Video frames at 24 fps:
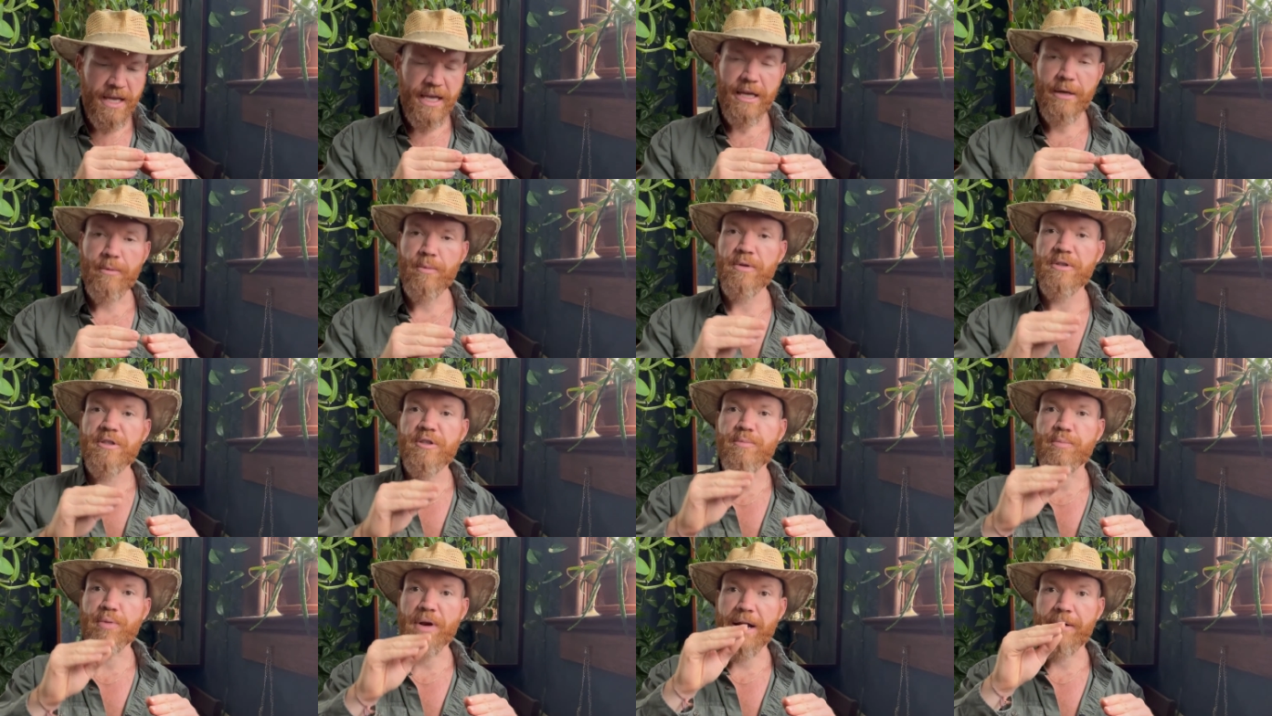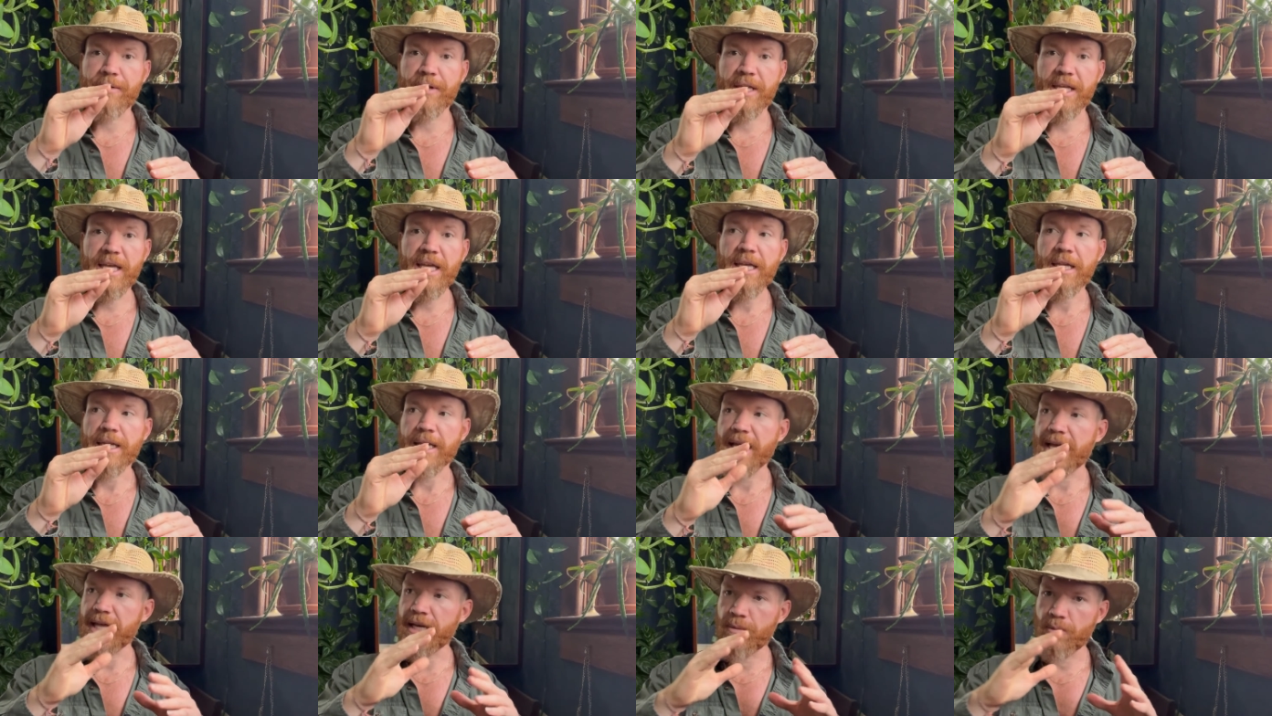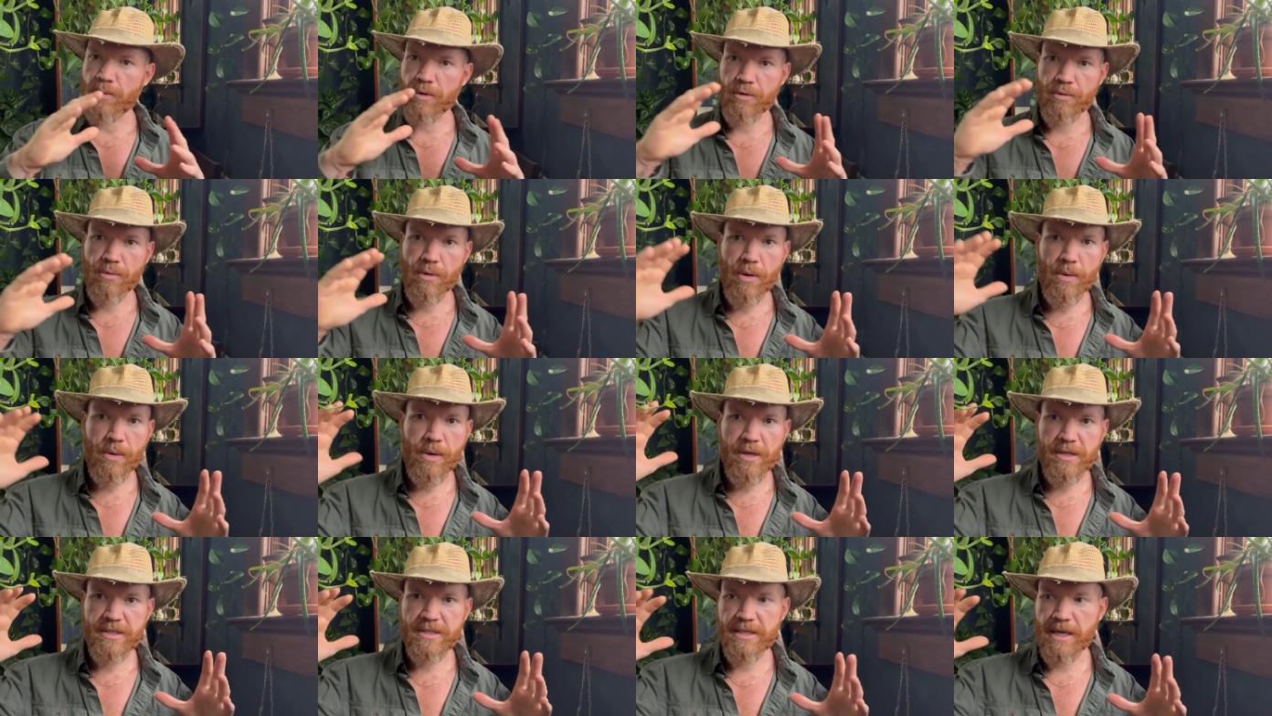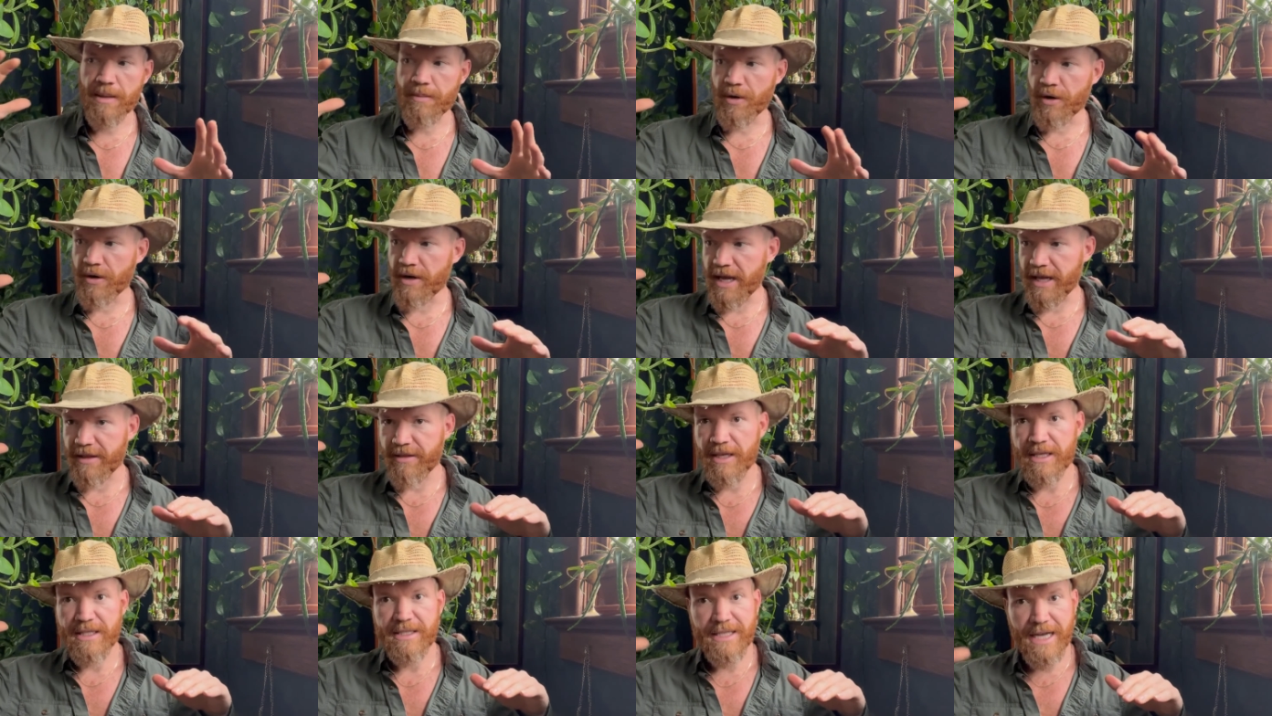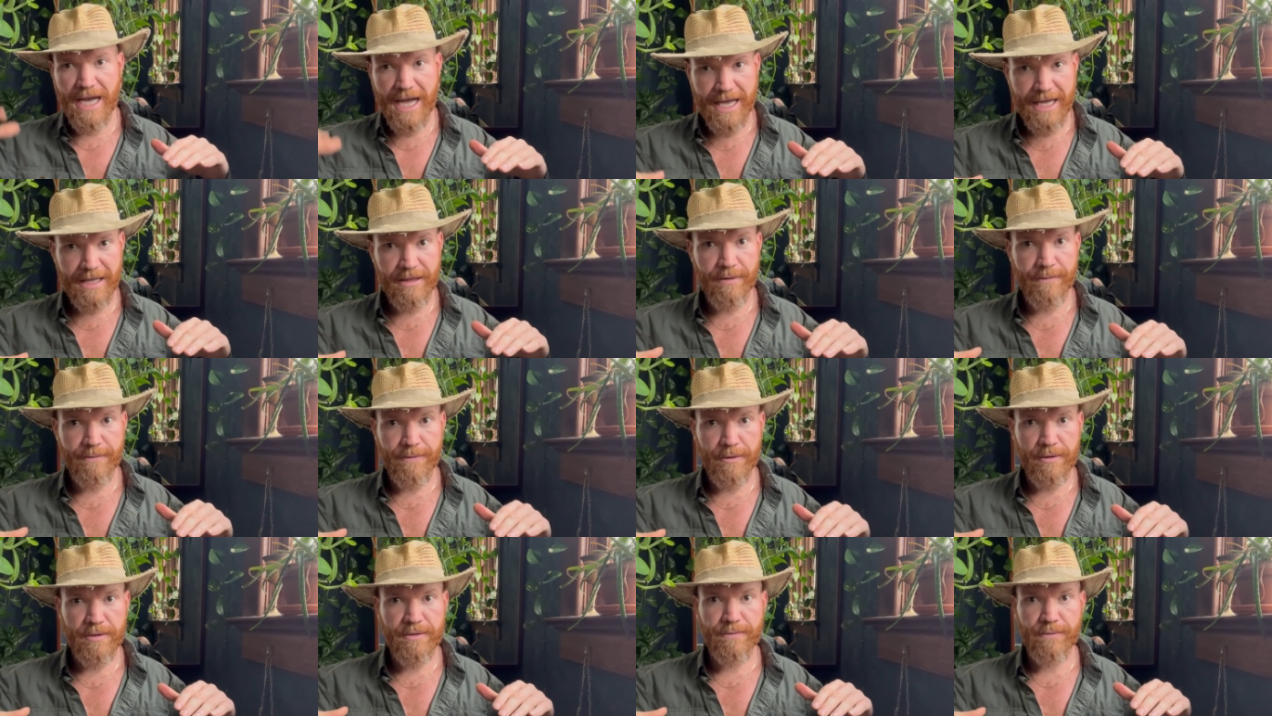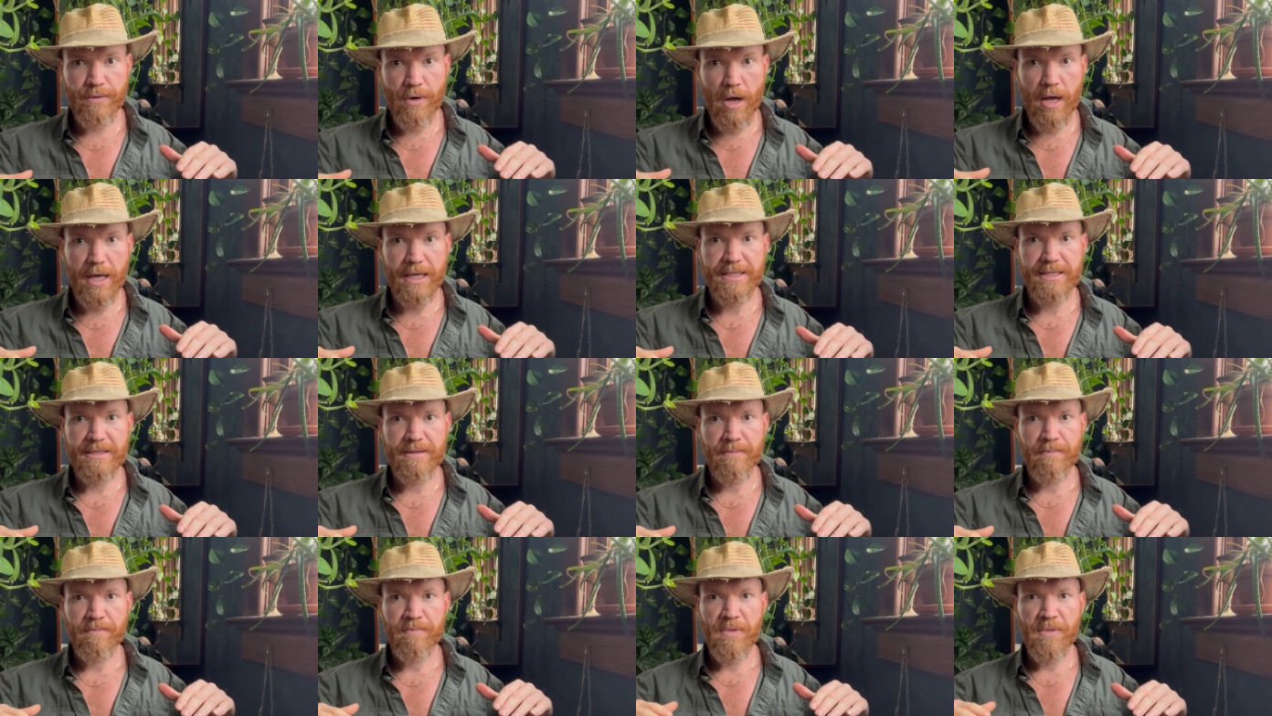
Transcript: it will sprout again and it will grow all summer and then die at the first frost.